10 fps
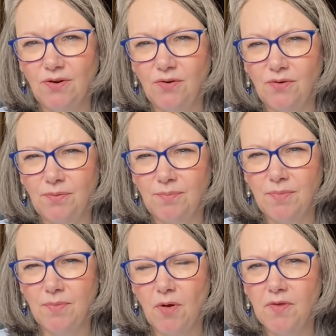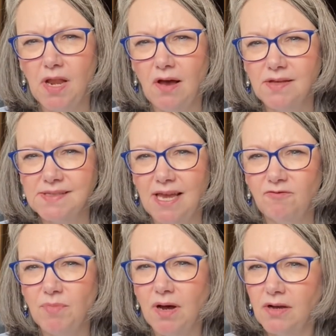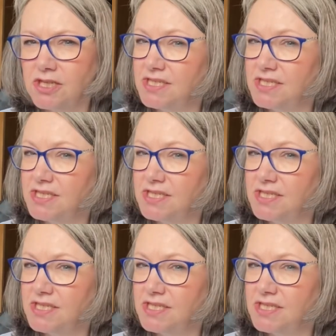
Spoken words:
on the last day of March.